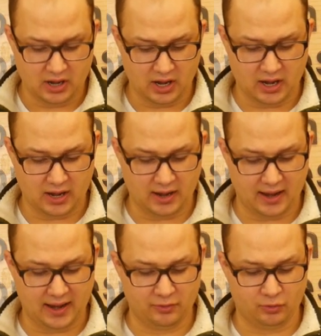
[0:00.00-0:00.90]
uh,
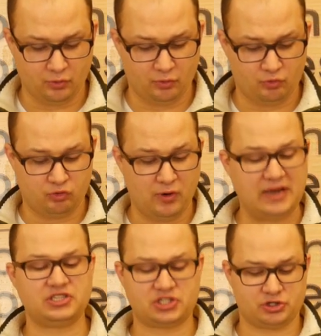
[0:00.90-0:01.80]
and
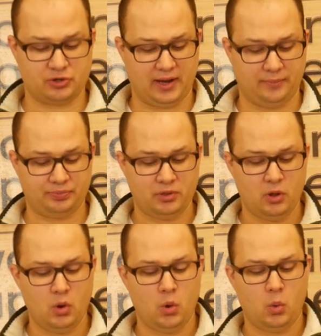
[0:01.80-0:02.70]
registering
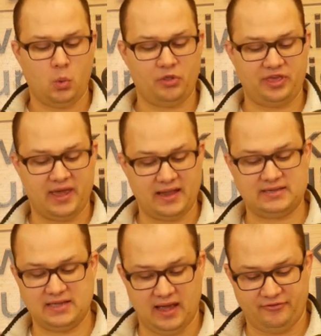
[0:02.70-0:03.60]
with the
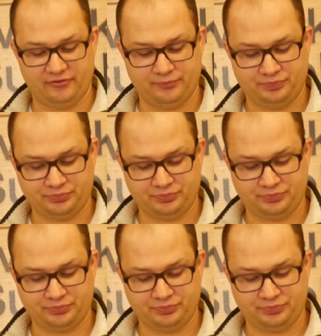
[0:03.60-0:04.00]
ATF.